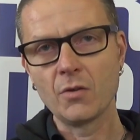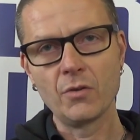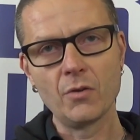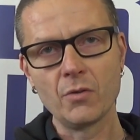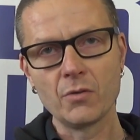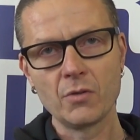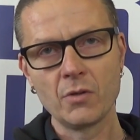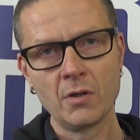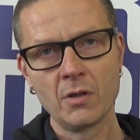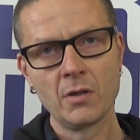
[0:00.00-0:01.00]
yours,
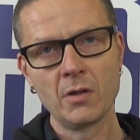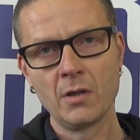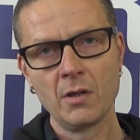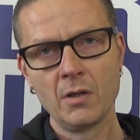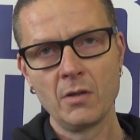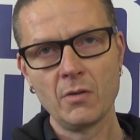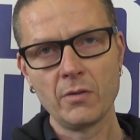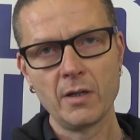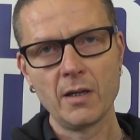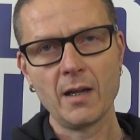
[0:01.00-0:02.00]

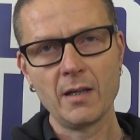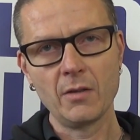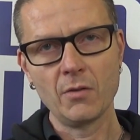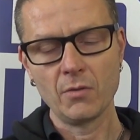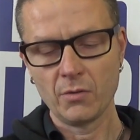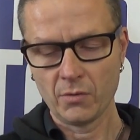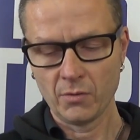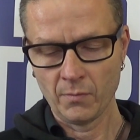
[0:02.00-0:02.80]
nothing like yours.